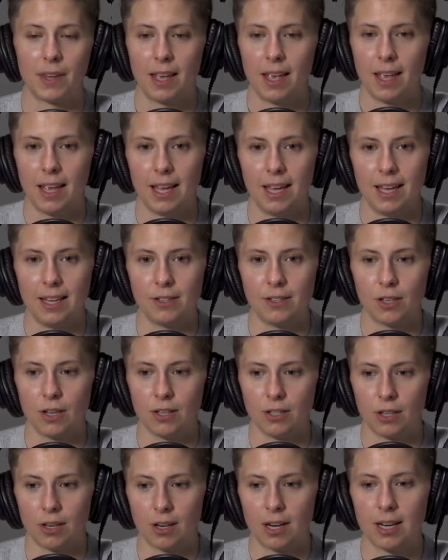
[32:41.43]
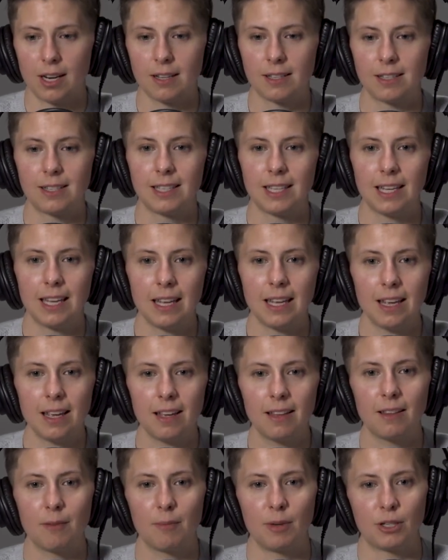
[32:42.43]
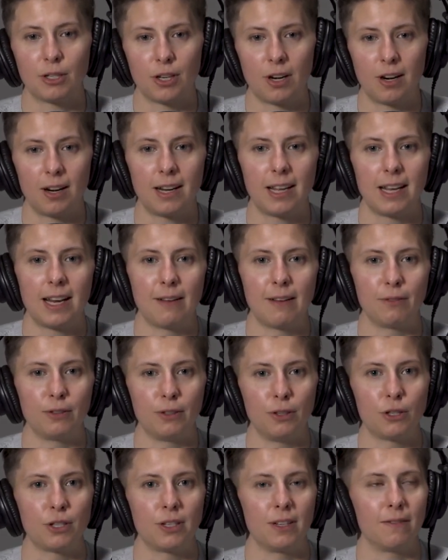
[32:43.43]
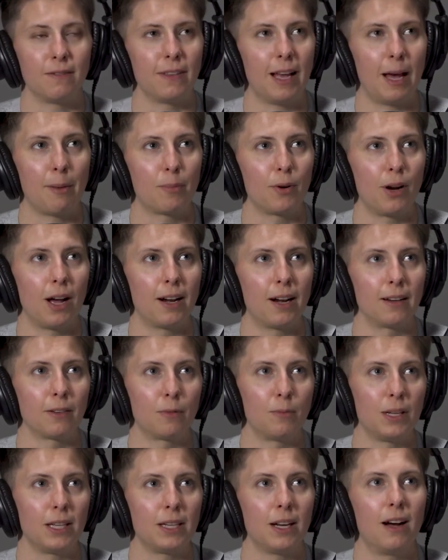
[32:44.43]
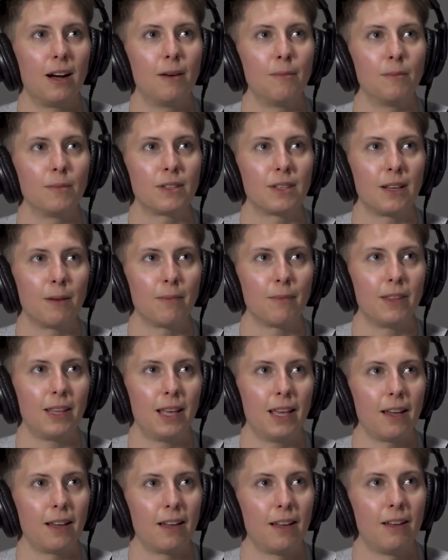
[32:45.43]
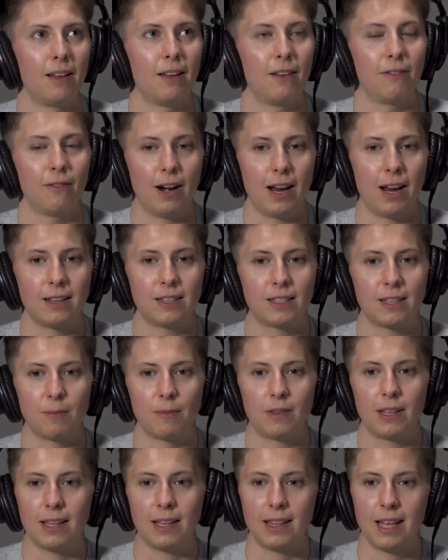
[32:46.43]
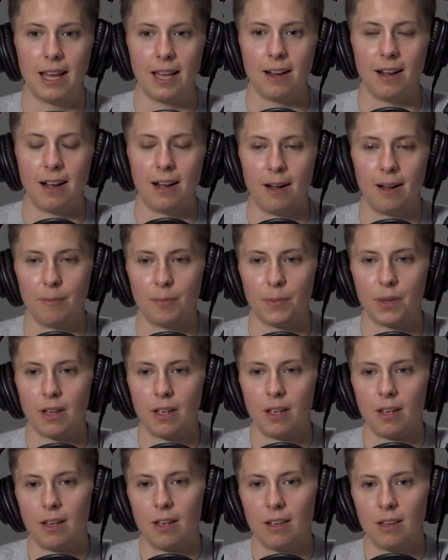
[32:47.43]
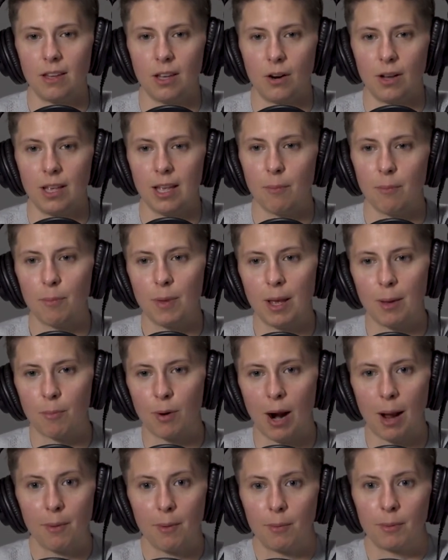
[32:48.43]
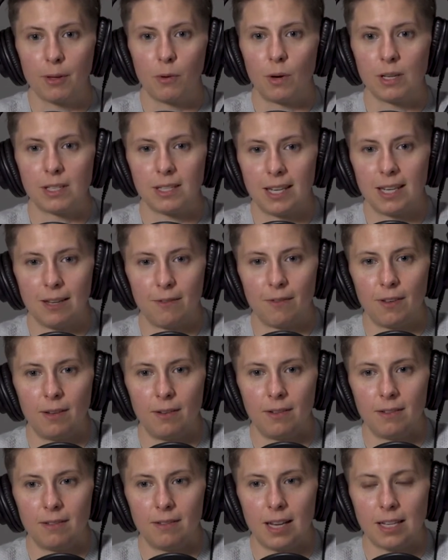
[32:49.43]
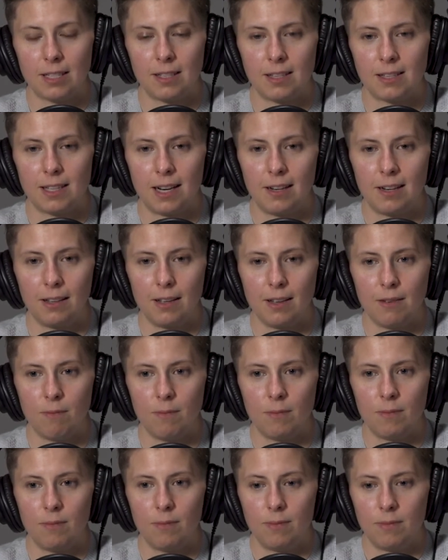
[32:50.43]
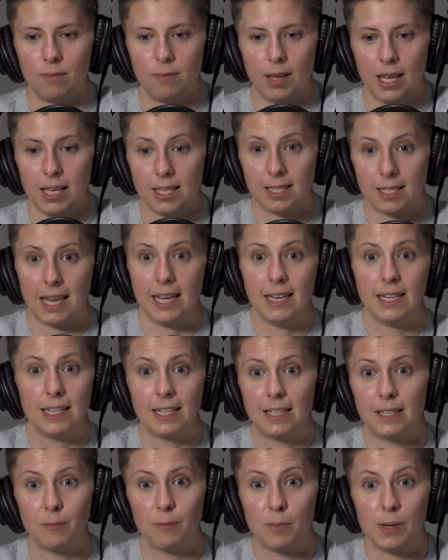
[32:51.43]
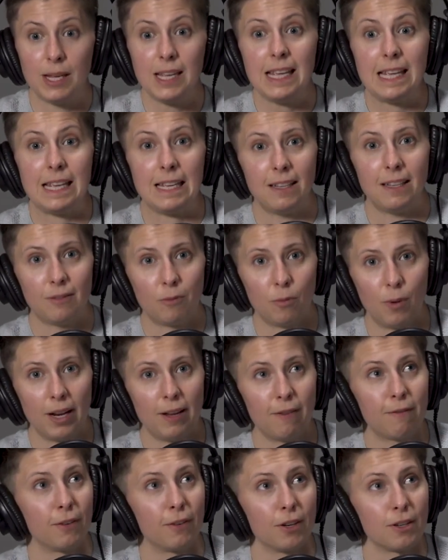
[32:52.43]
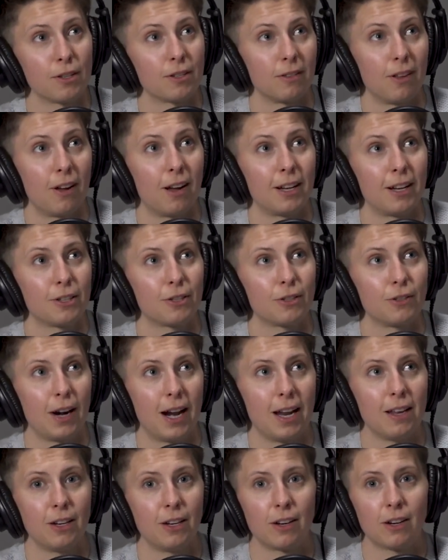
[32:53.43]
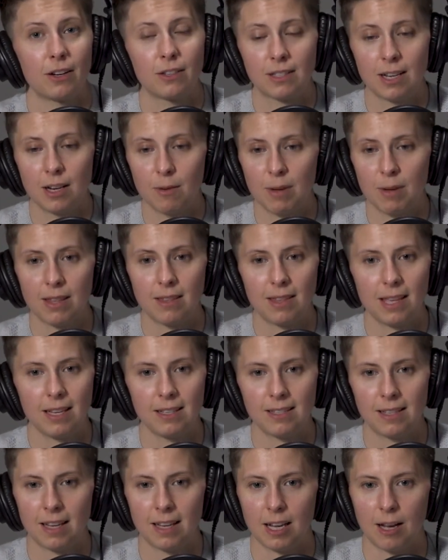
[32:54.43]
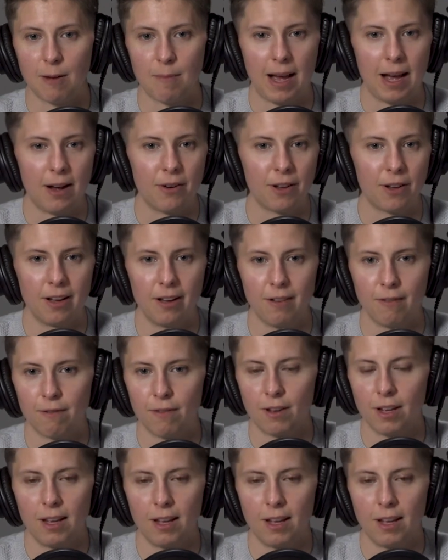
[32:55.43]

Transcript: is you're going to see the maturity and evolution of that product become something, right? Something that, it probably wasn't even necessarily intended to be when it first launched, right? There's going to be things that come out of